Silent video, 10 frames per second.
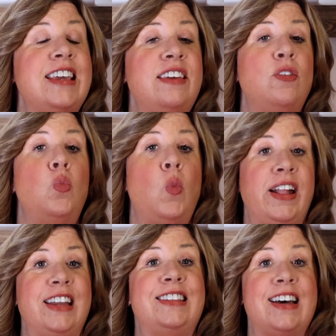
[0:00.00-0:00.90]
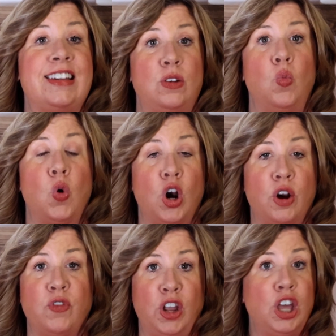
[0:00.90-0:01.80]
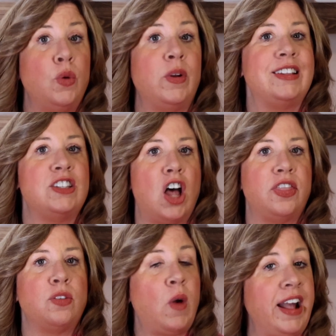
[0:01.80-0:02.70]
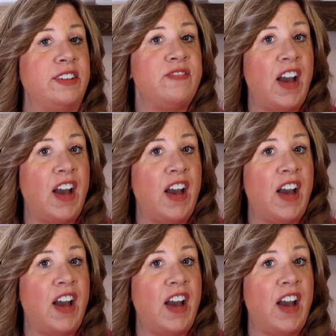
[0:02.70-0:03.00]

even when it doesn't work for you and it's not the right